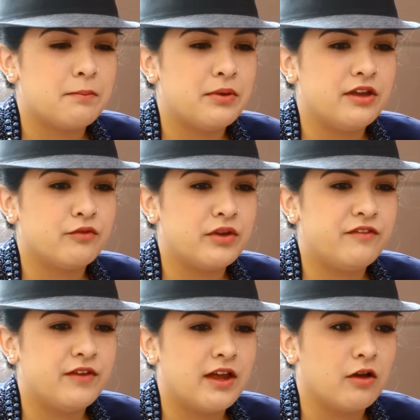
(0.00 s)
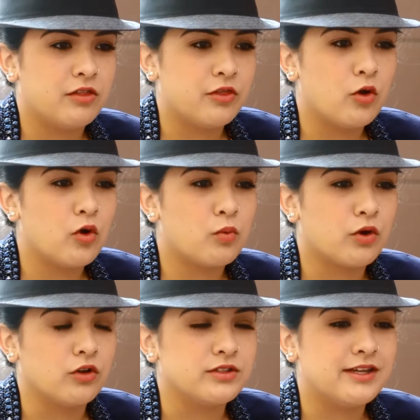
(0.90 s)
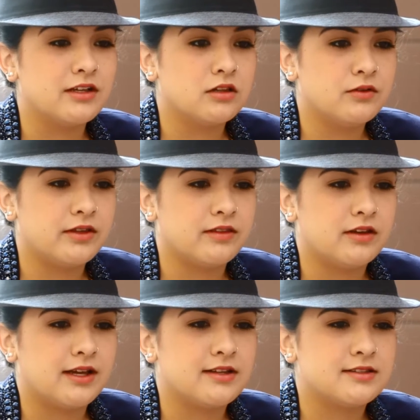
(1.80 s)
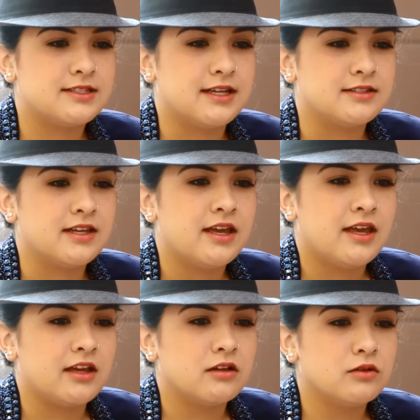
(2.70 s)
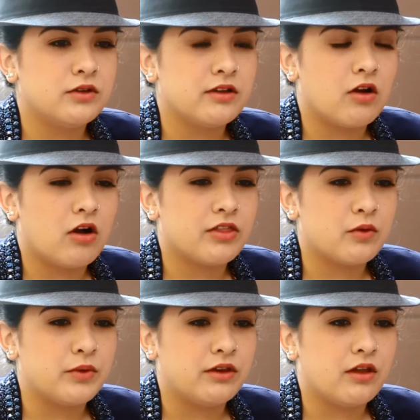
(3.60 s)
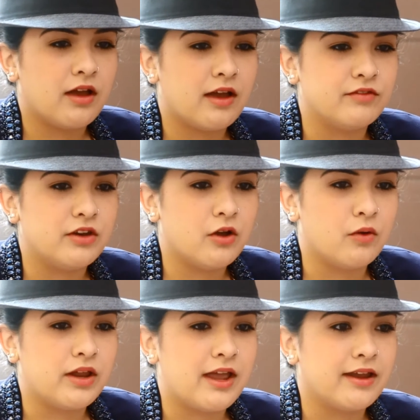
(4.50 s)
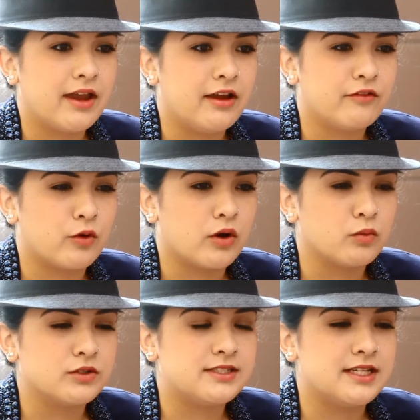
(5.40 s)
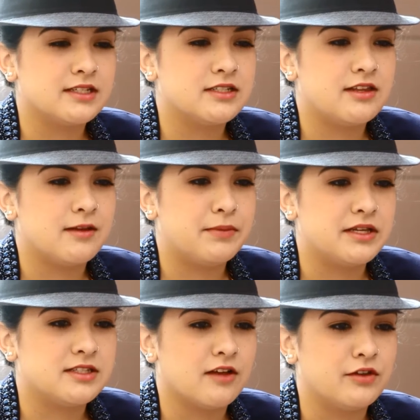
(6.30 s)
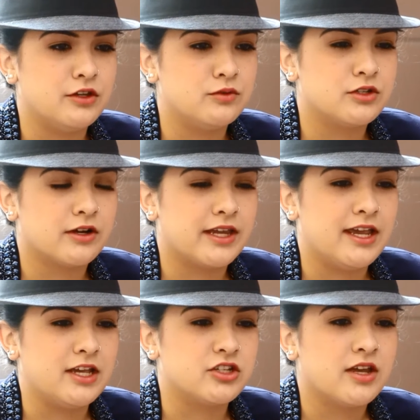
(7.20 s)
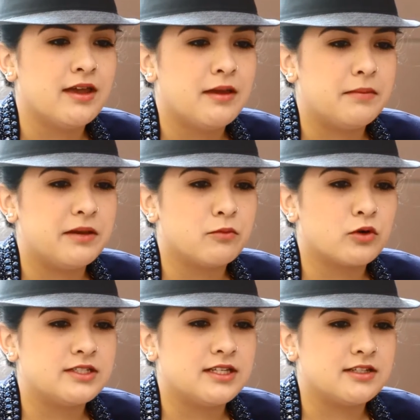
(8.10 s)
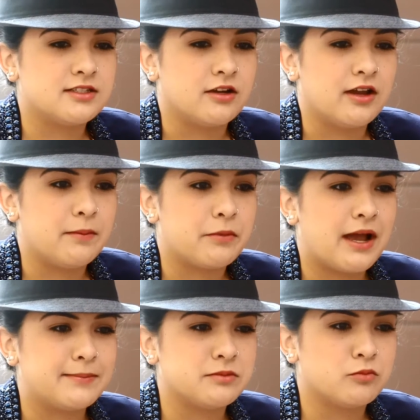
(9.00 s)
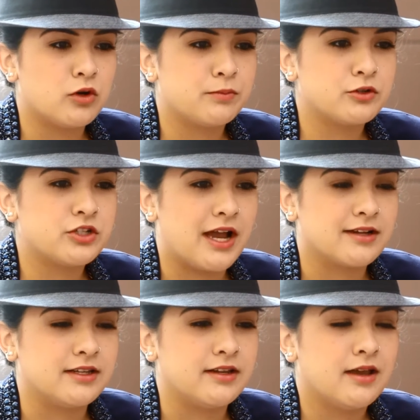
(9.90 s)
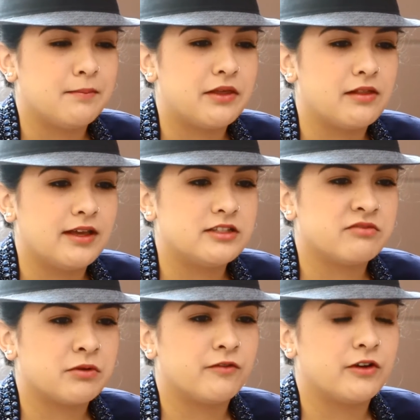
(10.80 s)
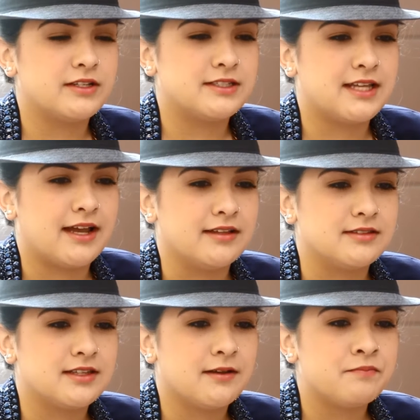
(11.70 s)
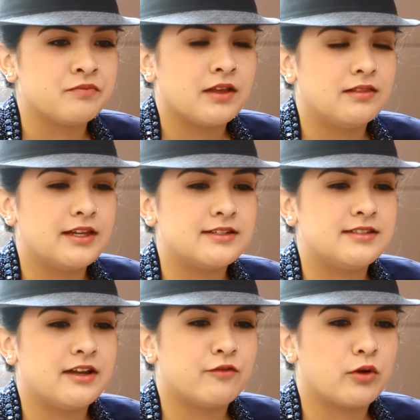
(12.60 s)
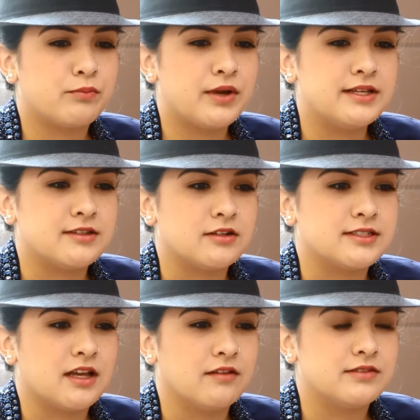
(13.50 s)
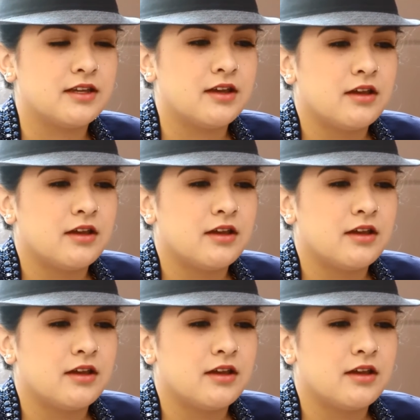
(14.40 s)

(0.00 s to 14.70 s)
But if we fail, then the whole world, including the United States, including all that we have known and cared for, will sink into the abyss of a new dark age, made more sinister and perhaps more protracted by the lights of perverted science. Let us therefore brace ourselves